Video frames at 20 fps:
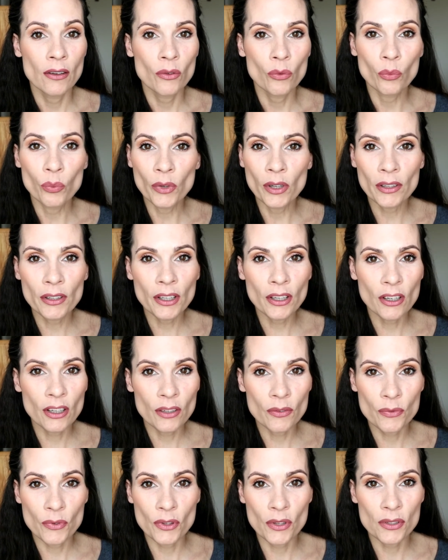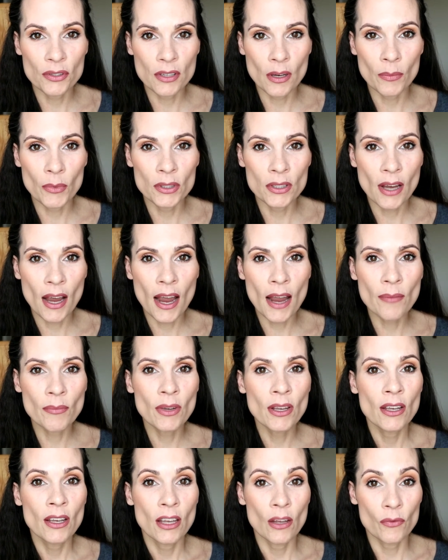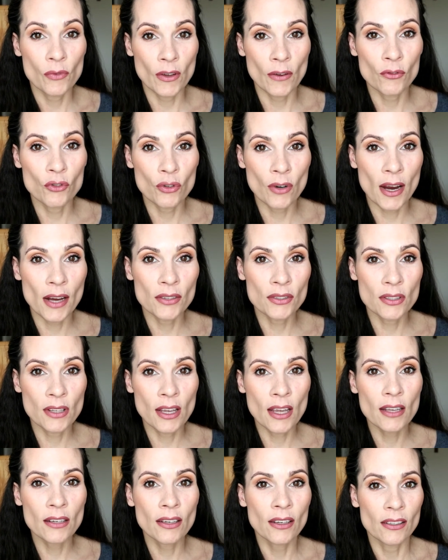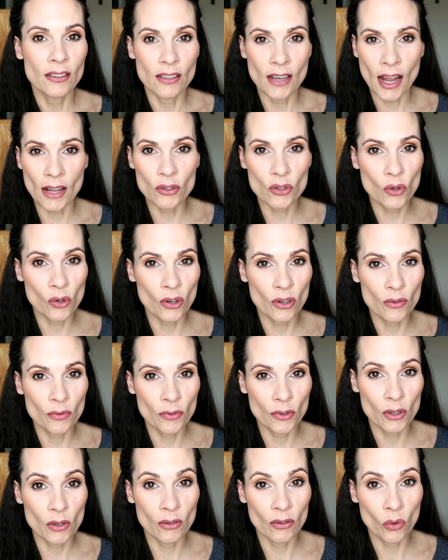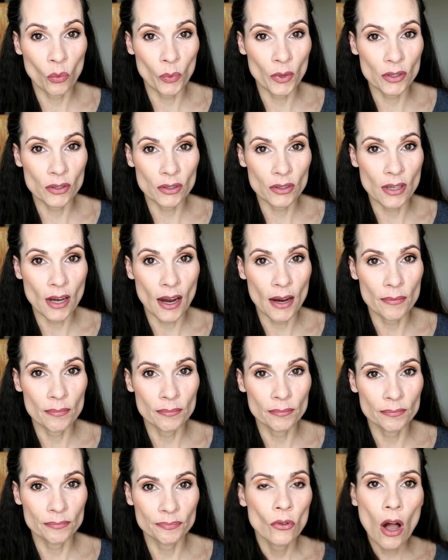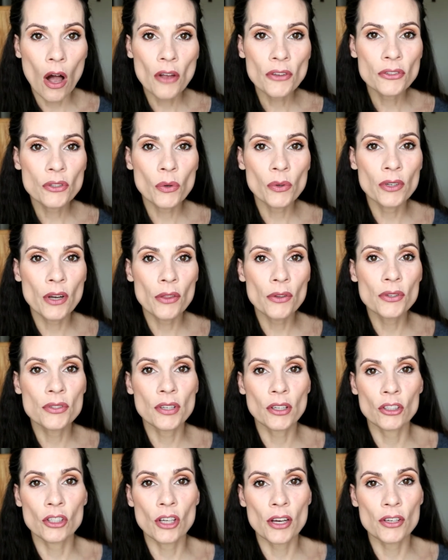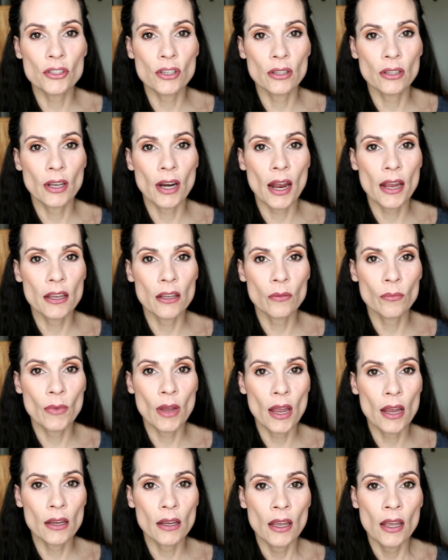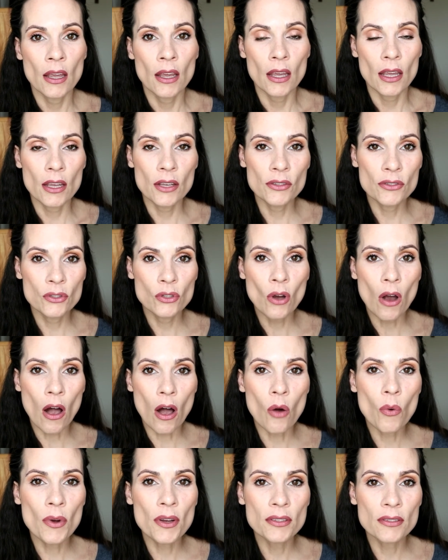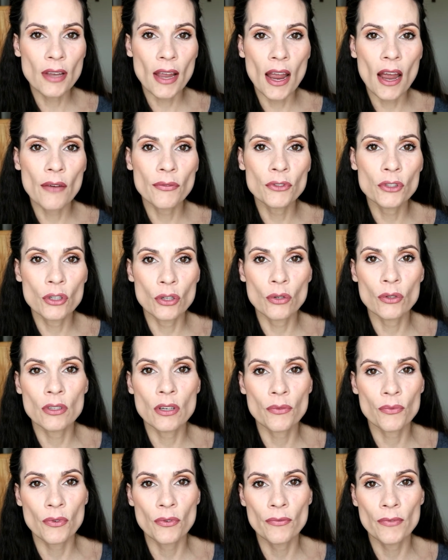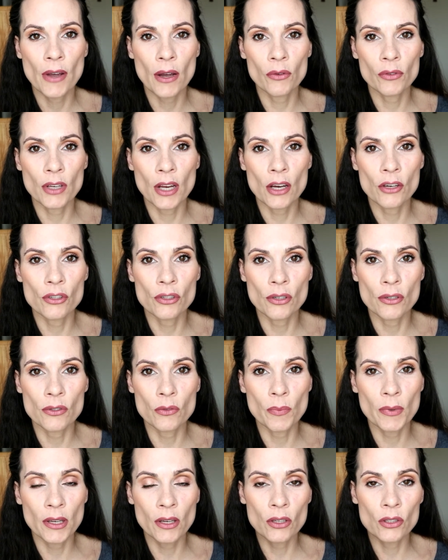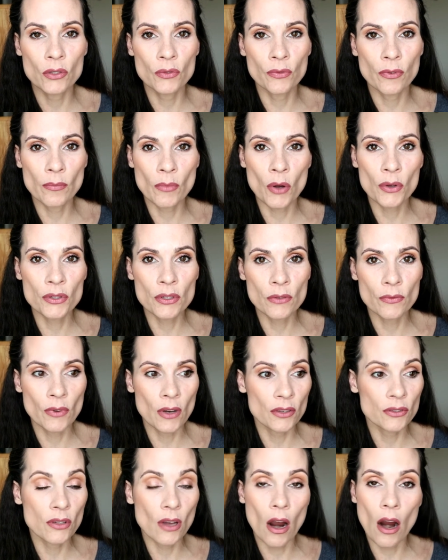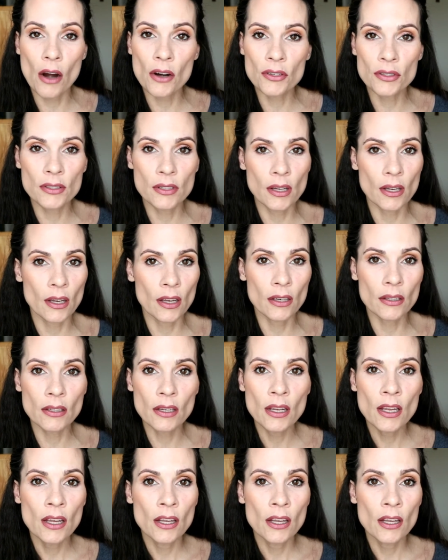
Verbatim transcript: really good for the summertime. If you have dry skin, not so good for you in the wintertime. Also, another suggestion that I can make is to always have two different foundations, because for most of us, our skin